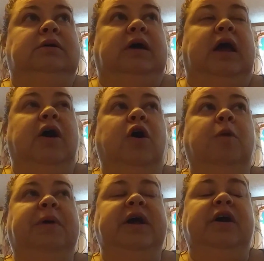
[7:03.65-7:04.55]
I
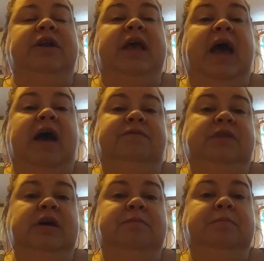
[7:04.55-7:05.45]
hope I already have
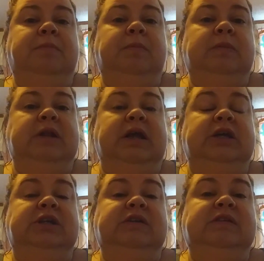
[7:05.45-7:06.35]
them that I
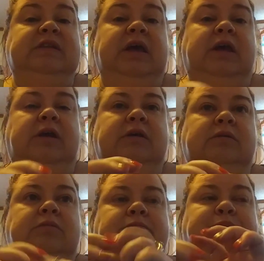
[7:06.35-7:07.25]
can just like
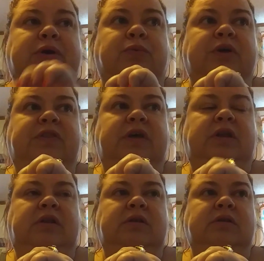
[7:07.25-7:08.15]
put it with
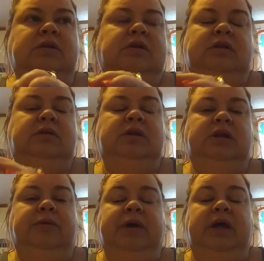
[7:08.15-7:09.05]
it.
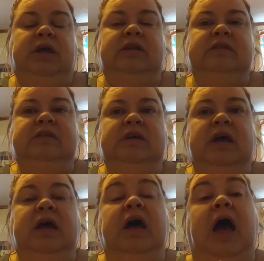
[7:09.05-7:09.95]
anyway, it's
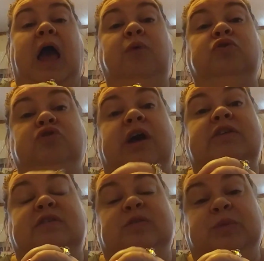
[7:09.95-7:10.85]
I will try
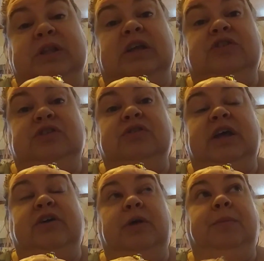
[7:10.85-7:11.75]
to explain that to you
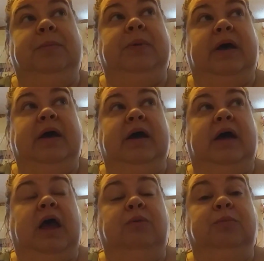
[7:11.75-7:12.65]
later. I'm
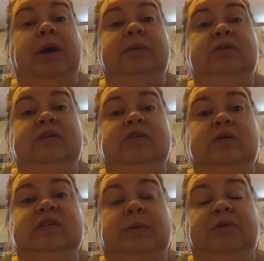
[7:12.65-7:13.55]
I will probably do its
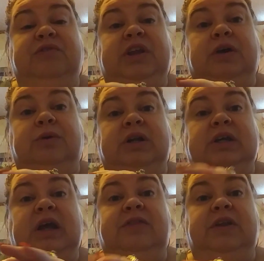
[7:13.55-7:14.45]
own separate video on
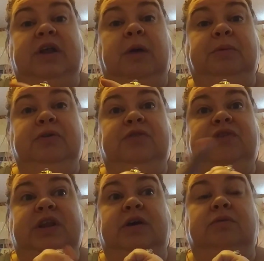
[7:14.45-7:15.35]
it and then upload the
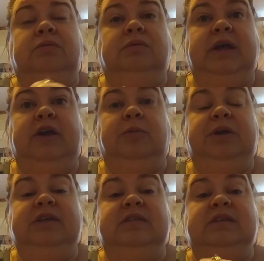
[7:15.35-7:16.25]
video later
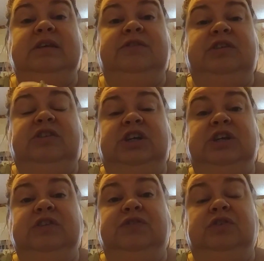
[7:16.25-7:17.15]
because the gift
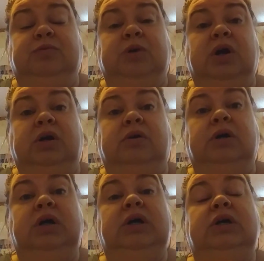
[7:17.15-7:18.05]
exchange is for tomorrow.
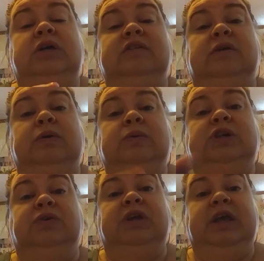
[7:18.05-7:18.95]
So
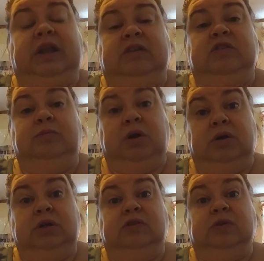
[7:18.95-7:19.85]
she'll get it
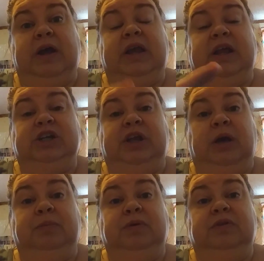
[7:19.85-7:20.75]
tomorrow so I can actually
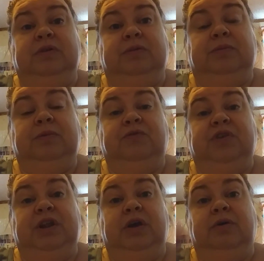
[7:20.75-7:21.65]
upload the, the
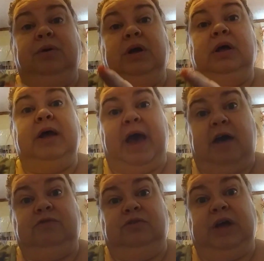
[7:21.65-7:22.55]
video
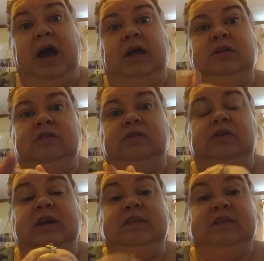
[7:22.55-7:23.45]
after that so
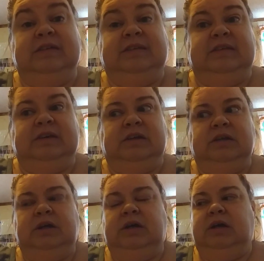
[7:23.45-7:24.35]
you guys can see
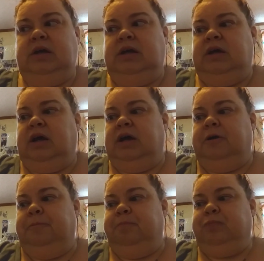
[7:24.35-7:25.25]
it,
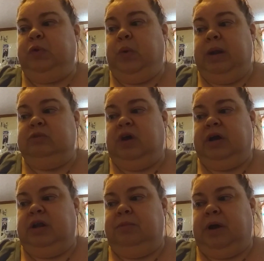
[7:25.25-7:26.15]
um, what I'm
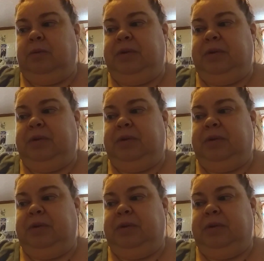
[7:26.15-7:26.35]
talking about.